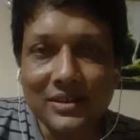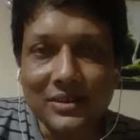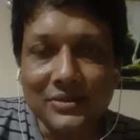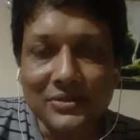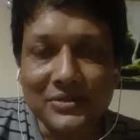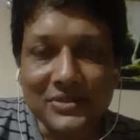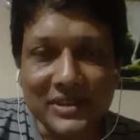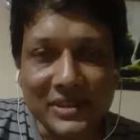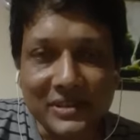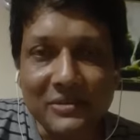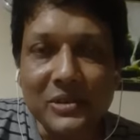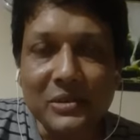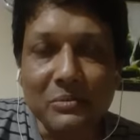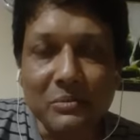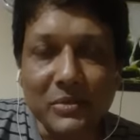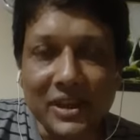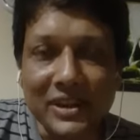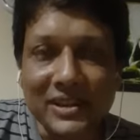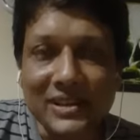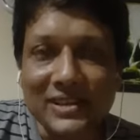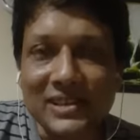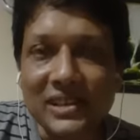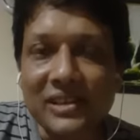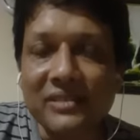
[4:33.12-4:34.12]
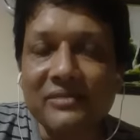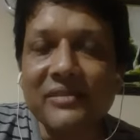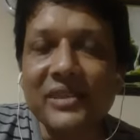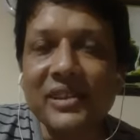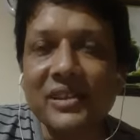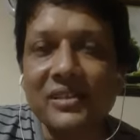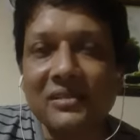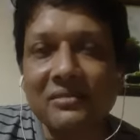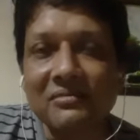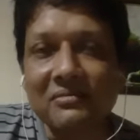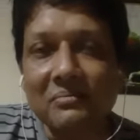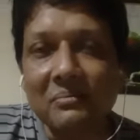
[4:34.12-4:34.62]
7 by
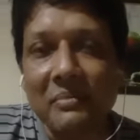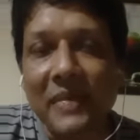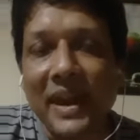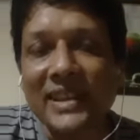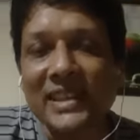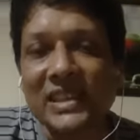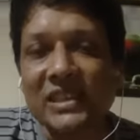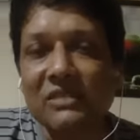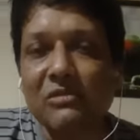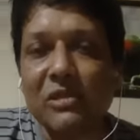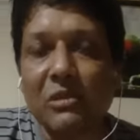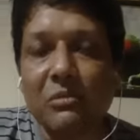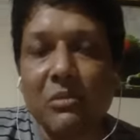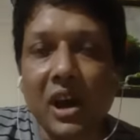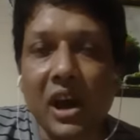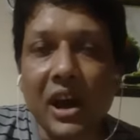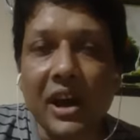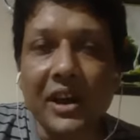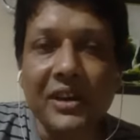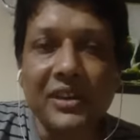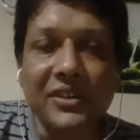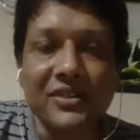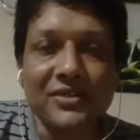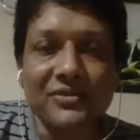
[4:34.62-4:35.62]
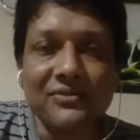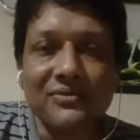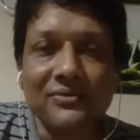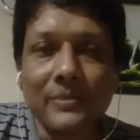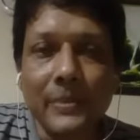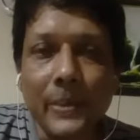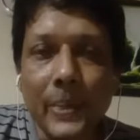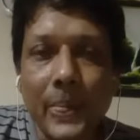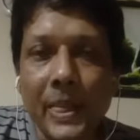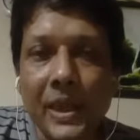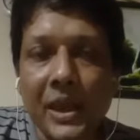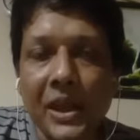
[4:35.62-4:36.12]
7 maximum height,
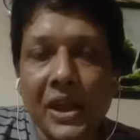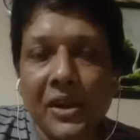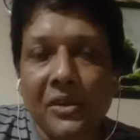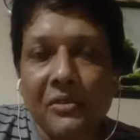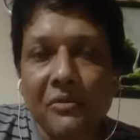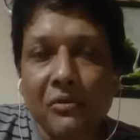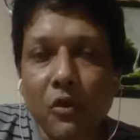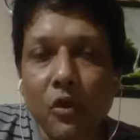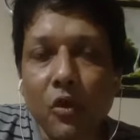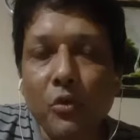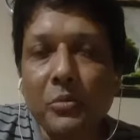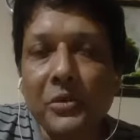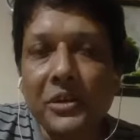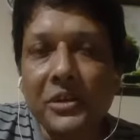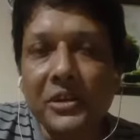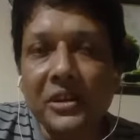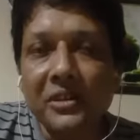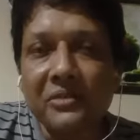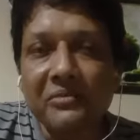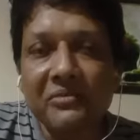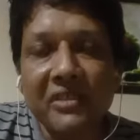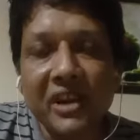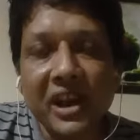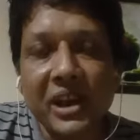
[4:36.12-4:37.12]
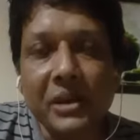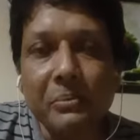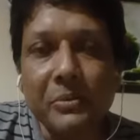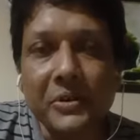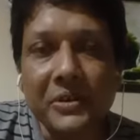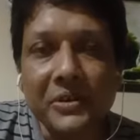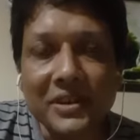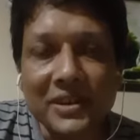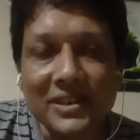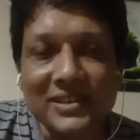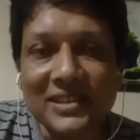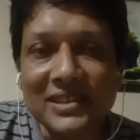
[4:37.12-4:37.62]
4 meter, 5
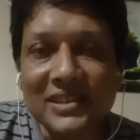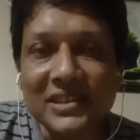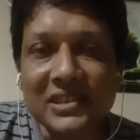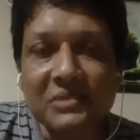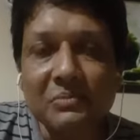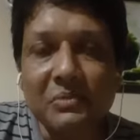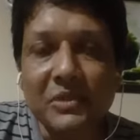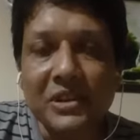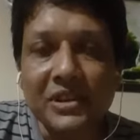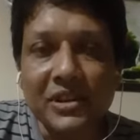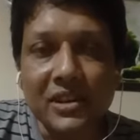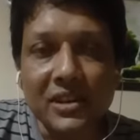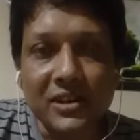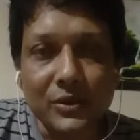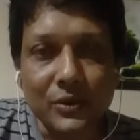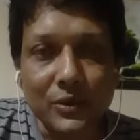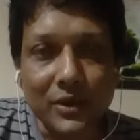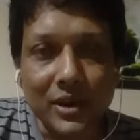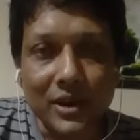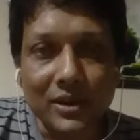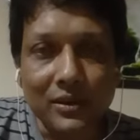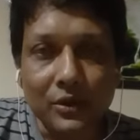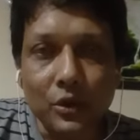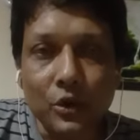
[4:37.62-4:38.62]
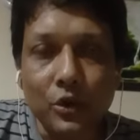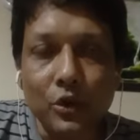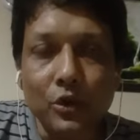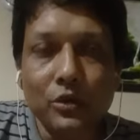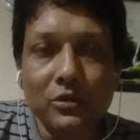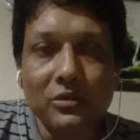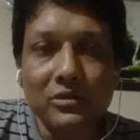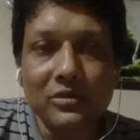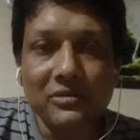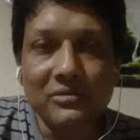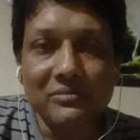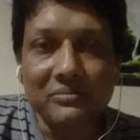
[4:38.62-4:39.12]
meter, 6 meter you can
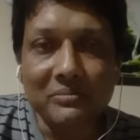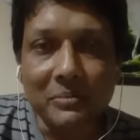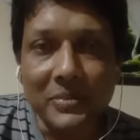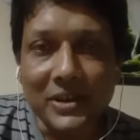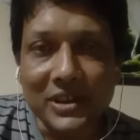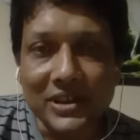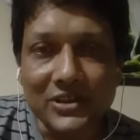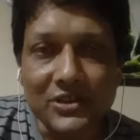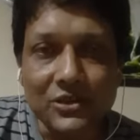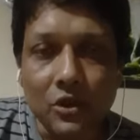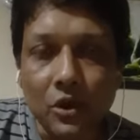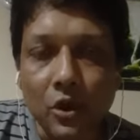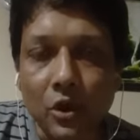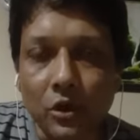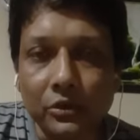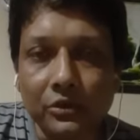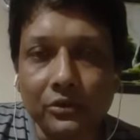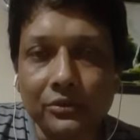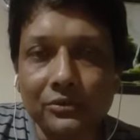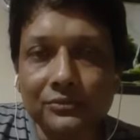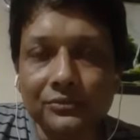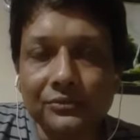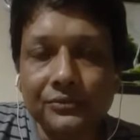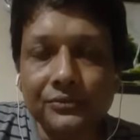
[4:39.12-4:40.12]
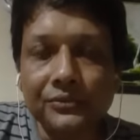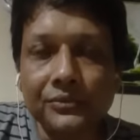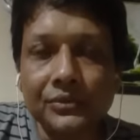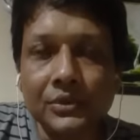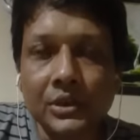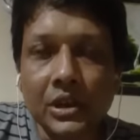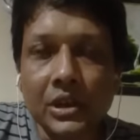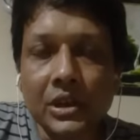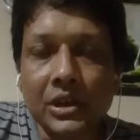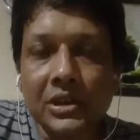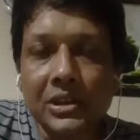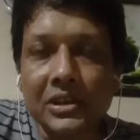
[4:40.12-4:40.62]
go based on
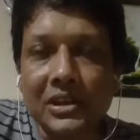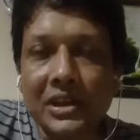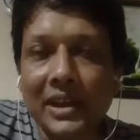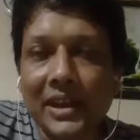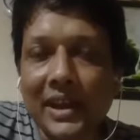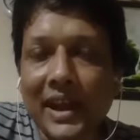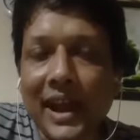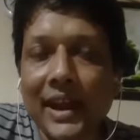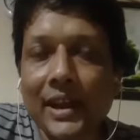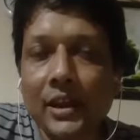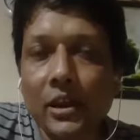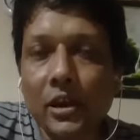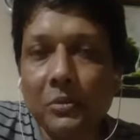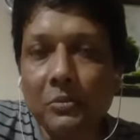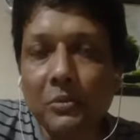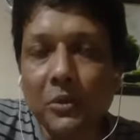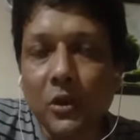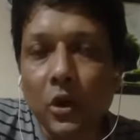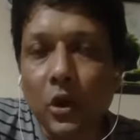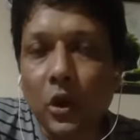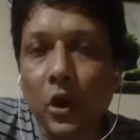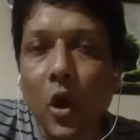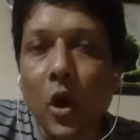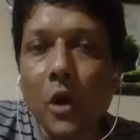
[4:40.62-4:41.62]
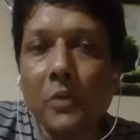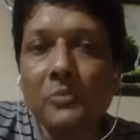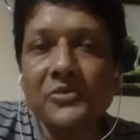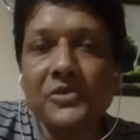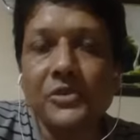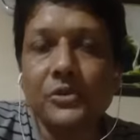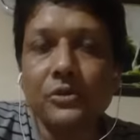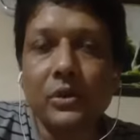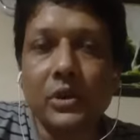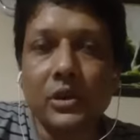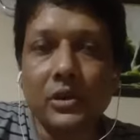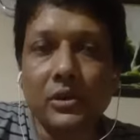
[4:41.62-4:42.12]
the kind of crops
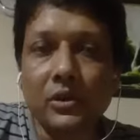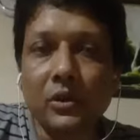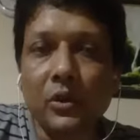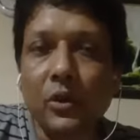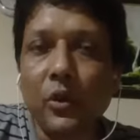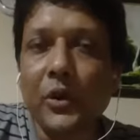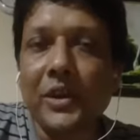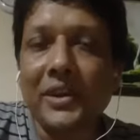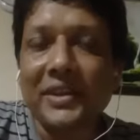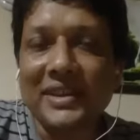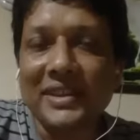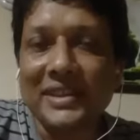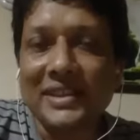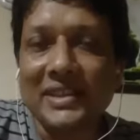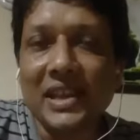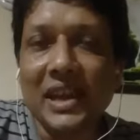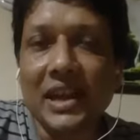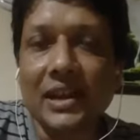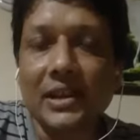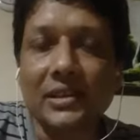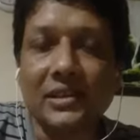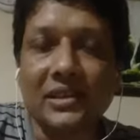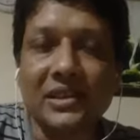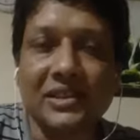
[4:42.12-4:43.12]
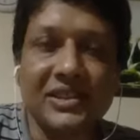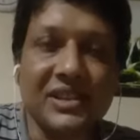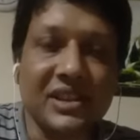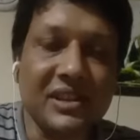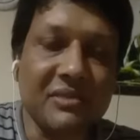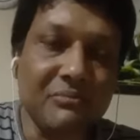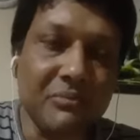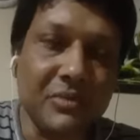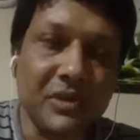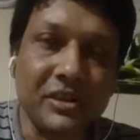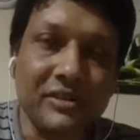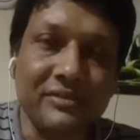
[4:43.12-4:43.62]
you are growing inside the
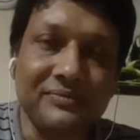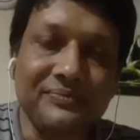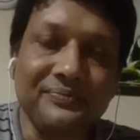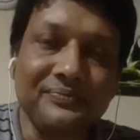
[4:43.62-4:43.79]
chamber.